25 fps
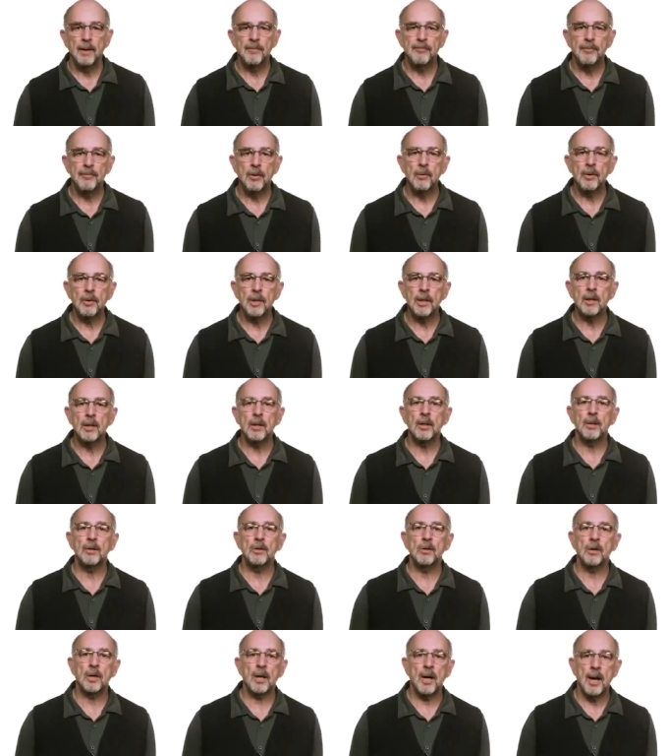By
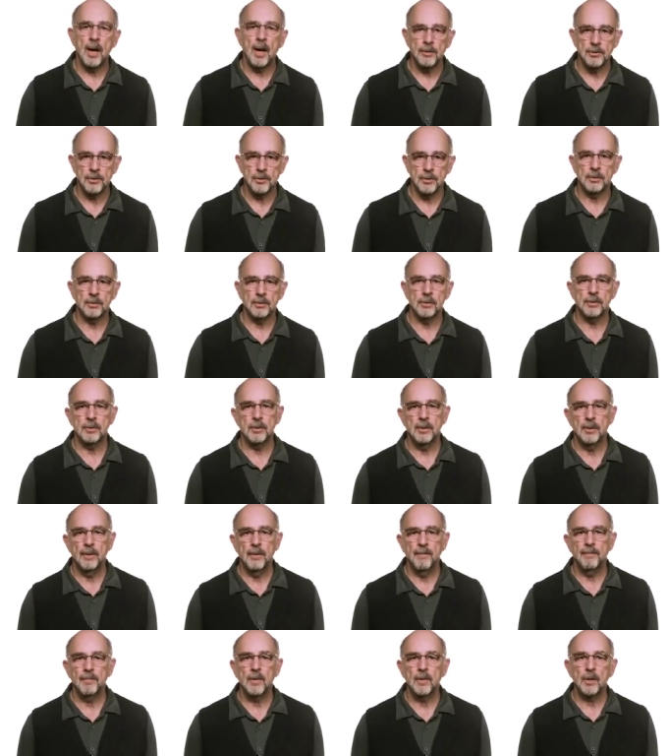voting your conscience,
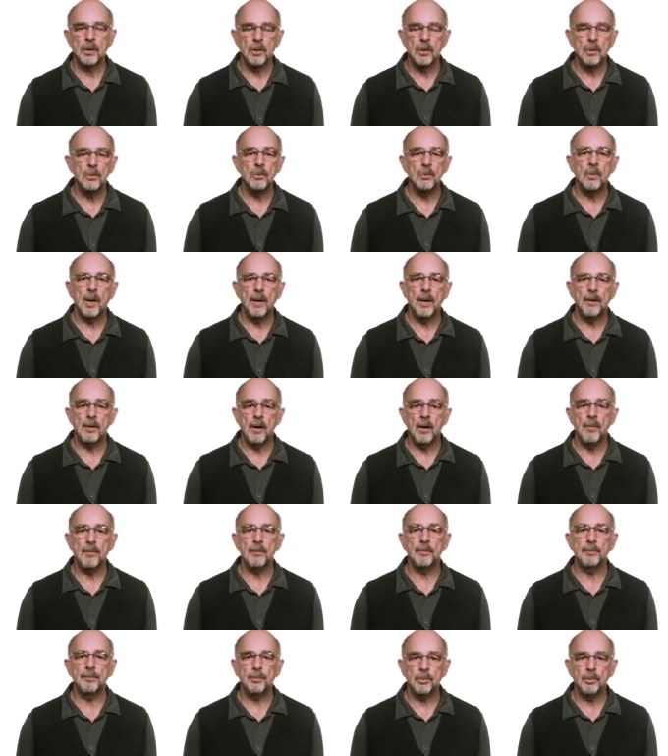you and
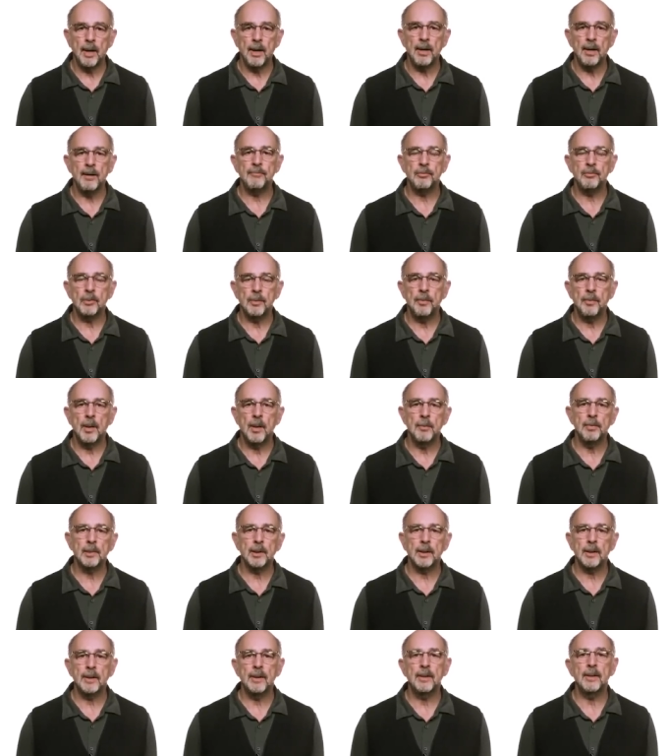other brave
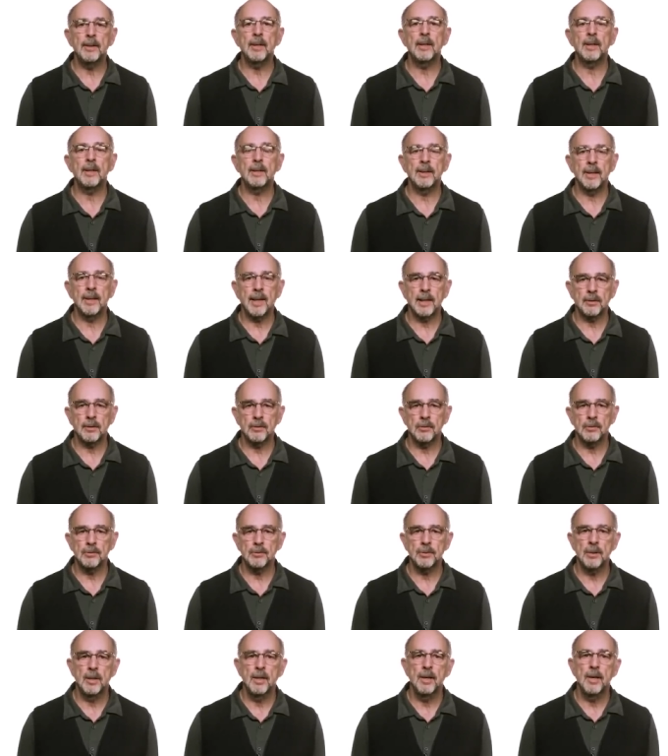Republican
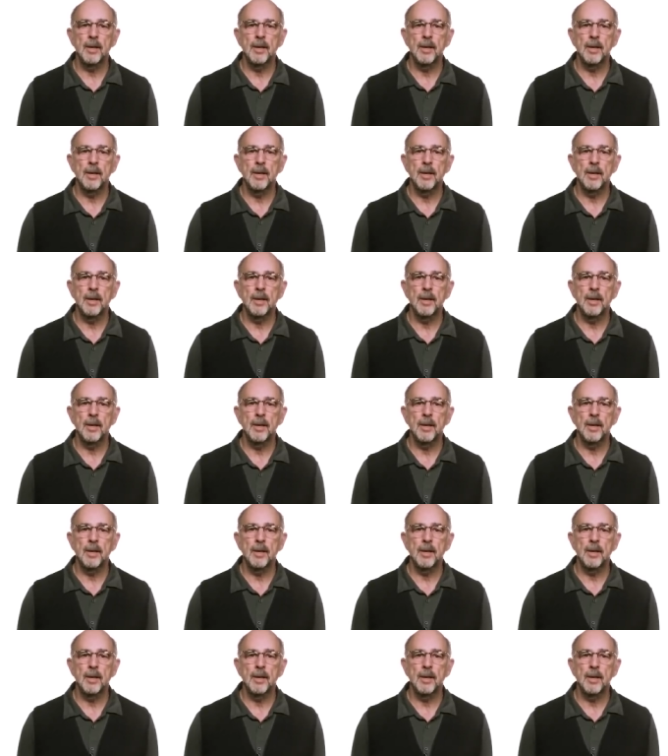electors